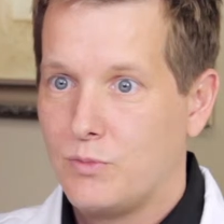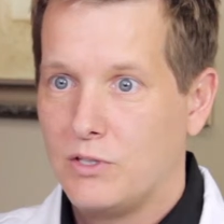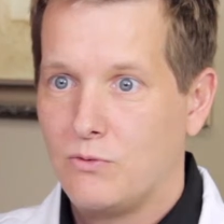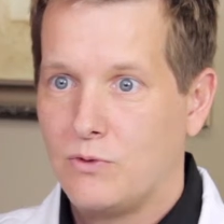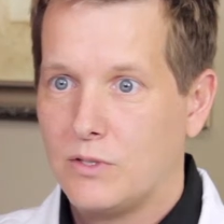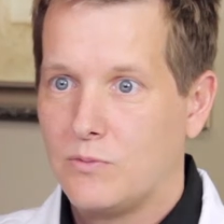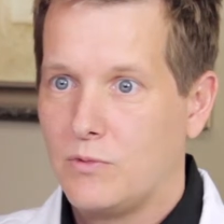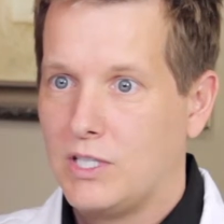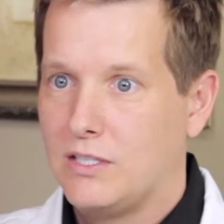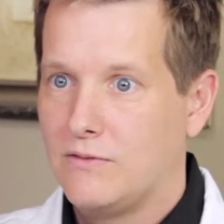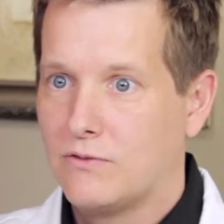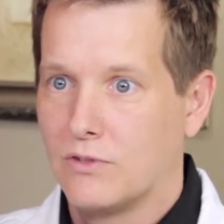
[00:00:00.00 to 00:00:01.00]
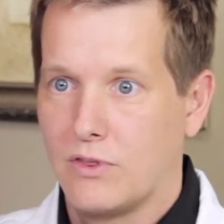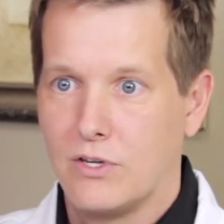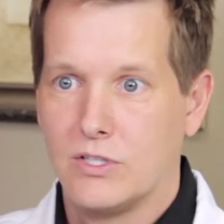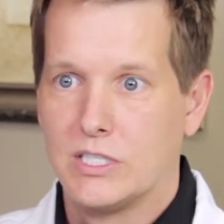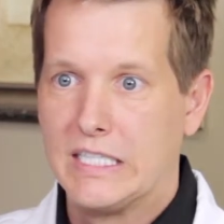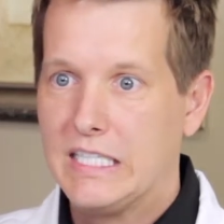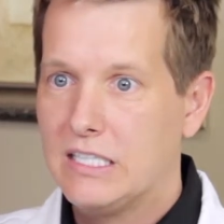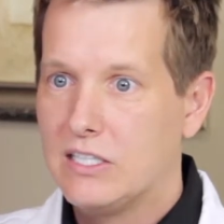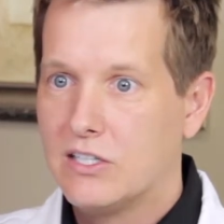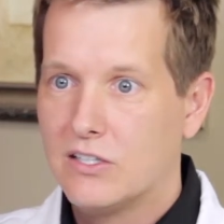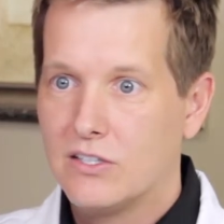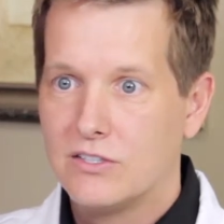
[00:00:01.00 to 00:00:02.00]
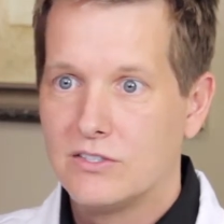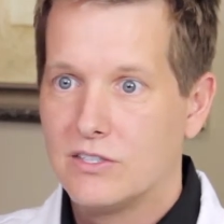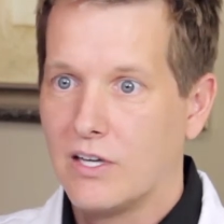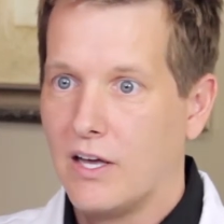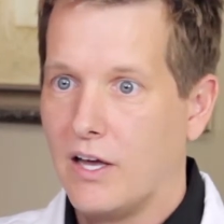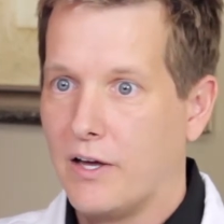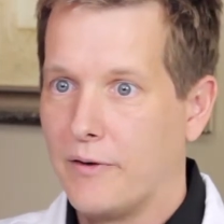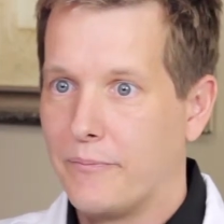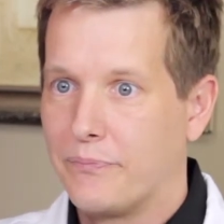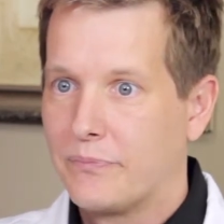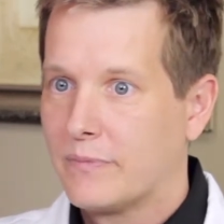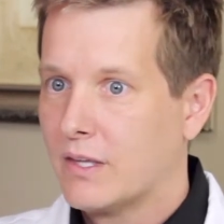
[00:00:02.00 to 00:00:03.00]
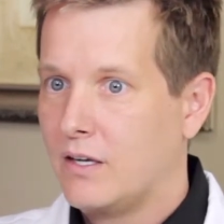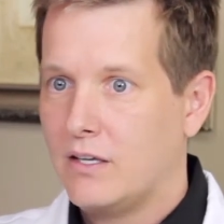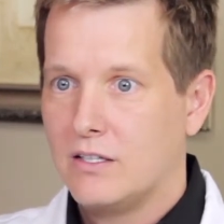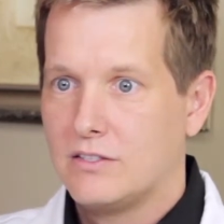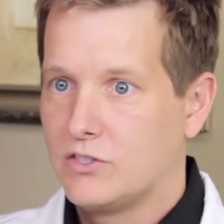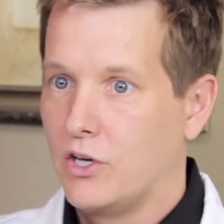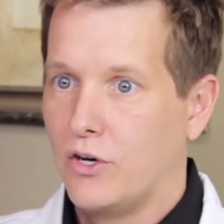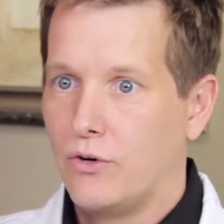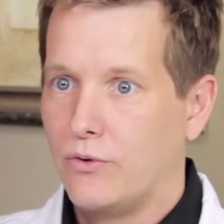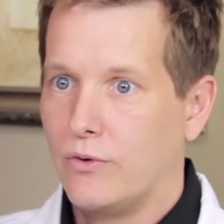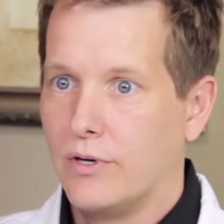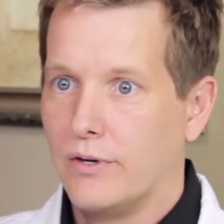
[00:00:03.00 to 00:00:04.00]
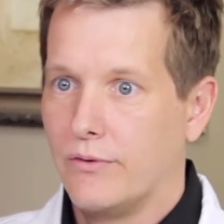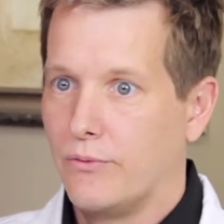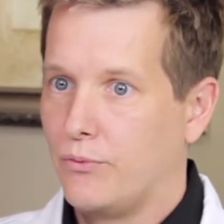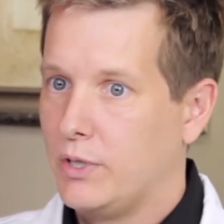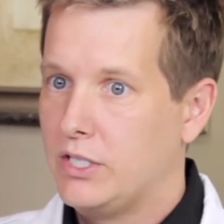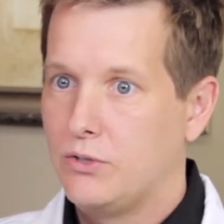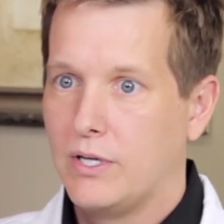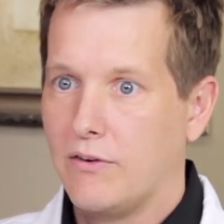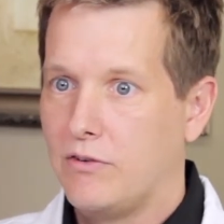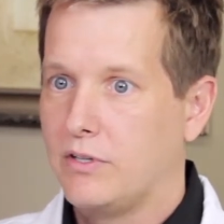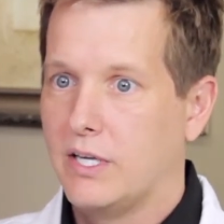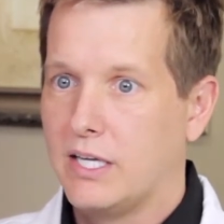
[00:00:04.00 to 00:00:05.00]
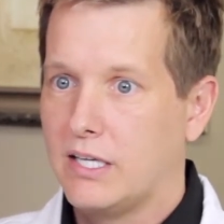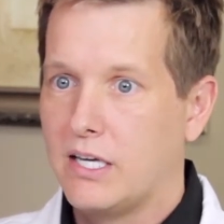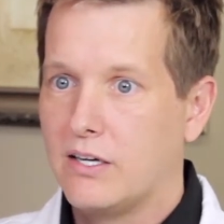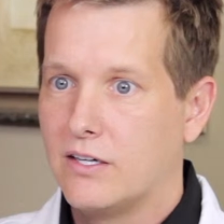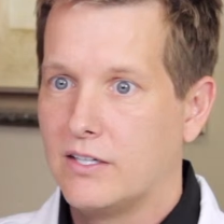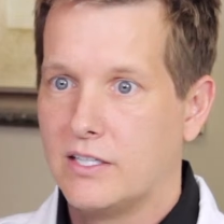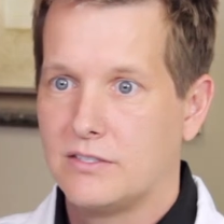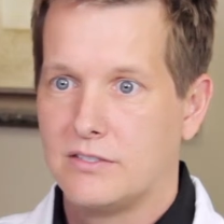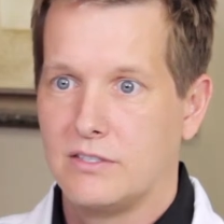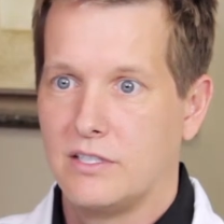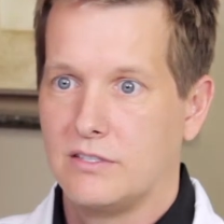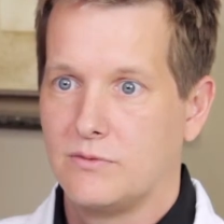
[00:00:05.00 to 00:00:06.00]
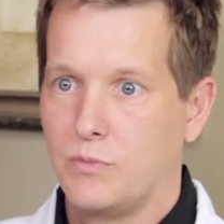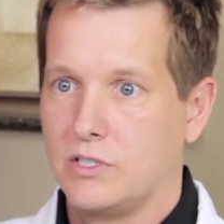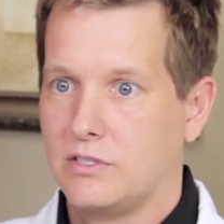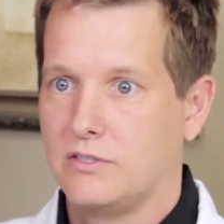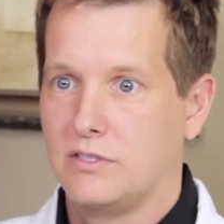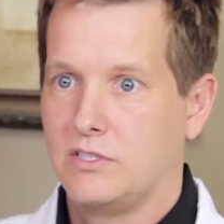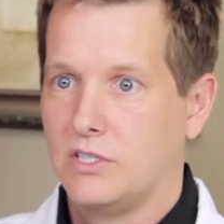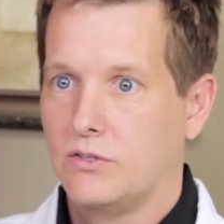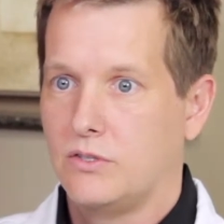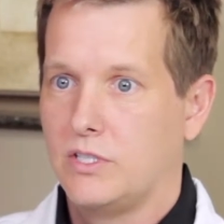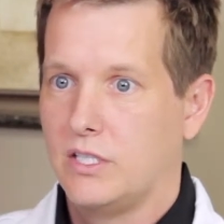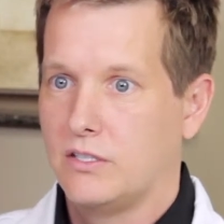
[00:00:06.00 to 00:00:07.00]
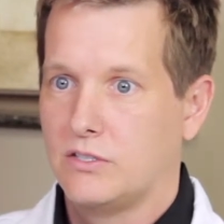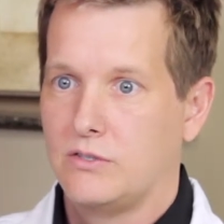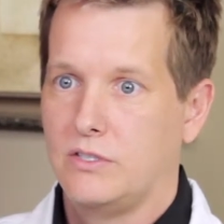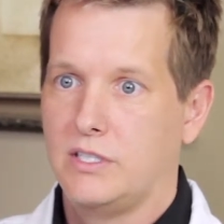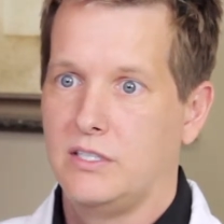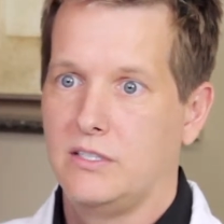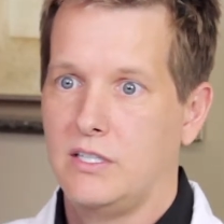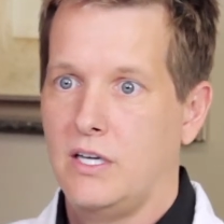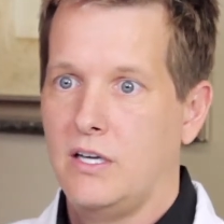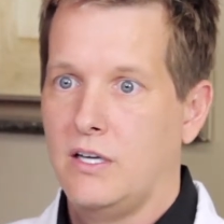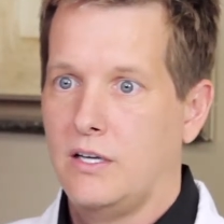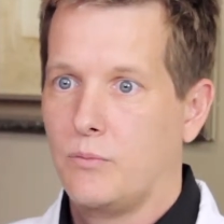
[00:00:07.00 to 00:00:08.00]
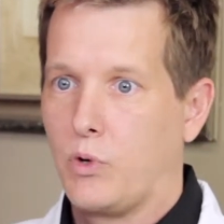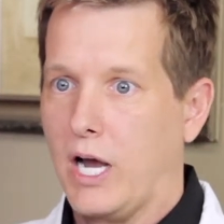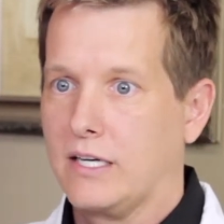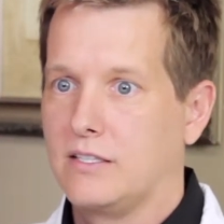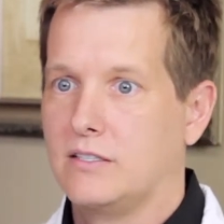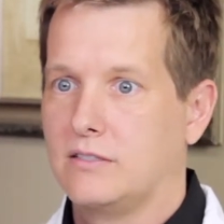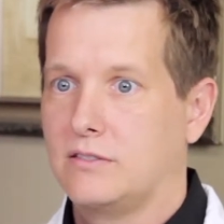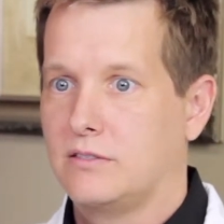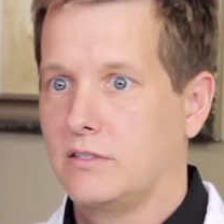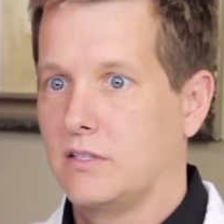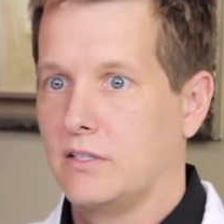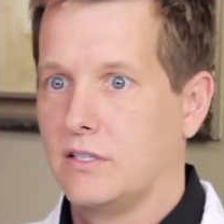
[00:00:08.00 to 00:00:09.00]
been with me for 13 years. Um, so we do everything here as, as much as a general dentistry practice